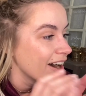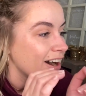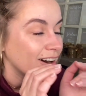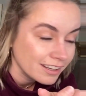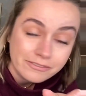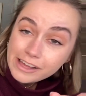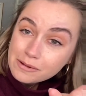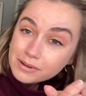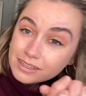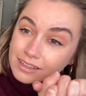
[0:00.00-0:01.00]
Creative
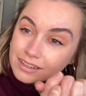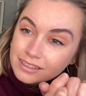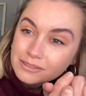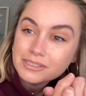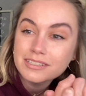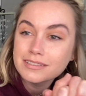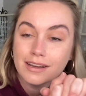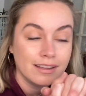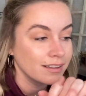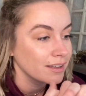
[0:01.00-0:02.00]
Fabrica, which is the
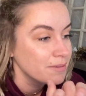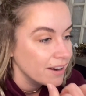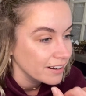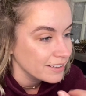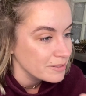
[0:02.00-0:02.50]
online market